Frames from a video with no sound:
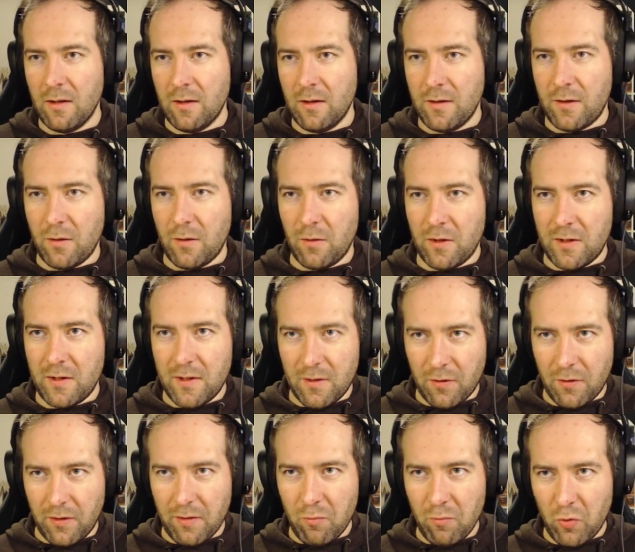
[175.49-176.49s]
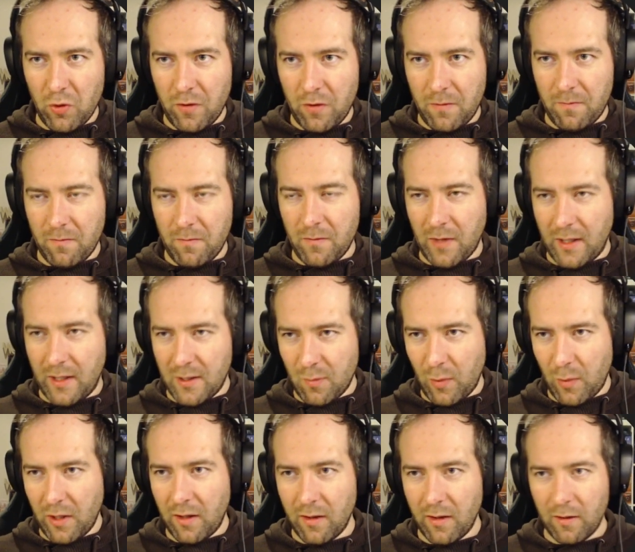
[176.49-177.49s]
So this is our input. I
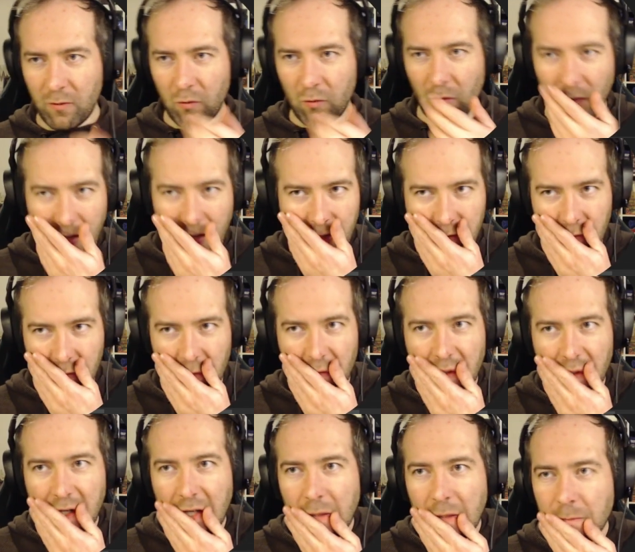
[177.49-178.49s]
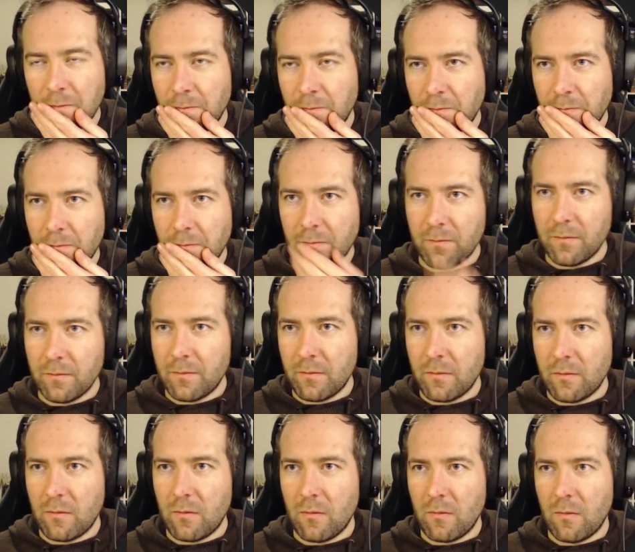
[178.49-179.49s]
split it into lines already,
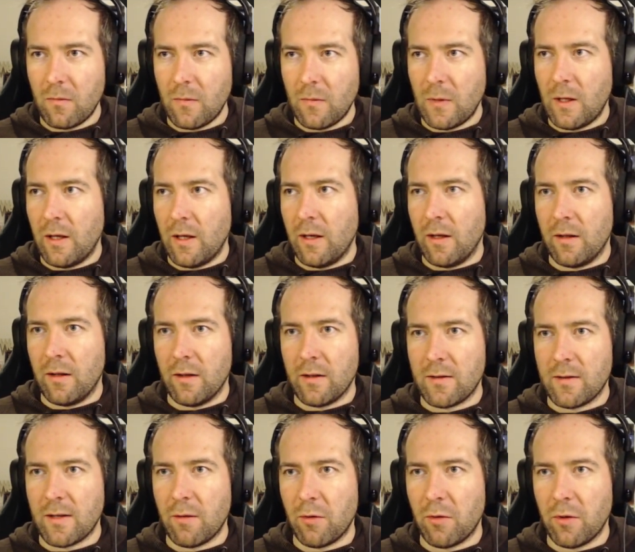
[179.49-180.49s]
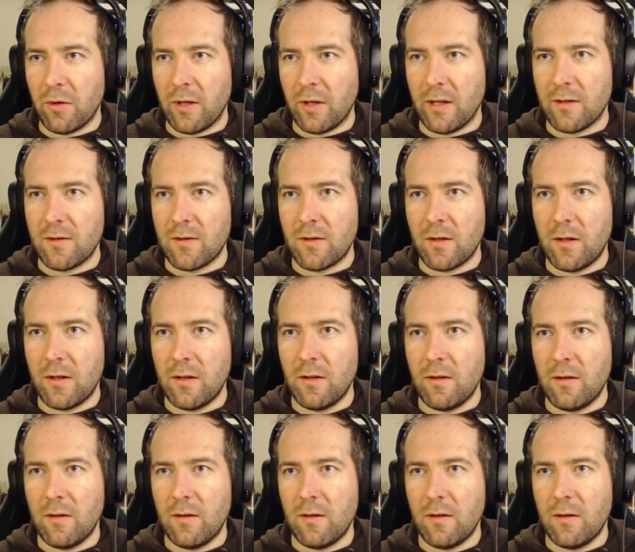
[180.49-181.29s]
and that's how we're gonna get started.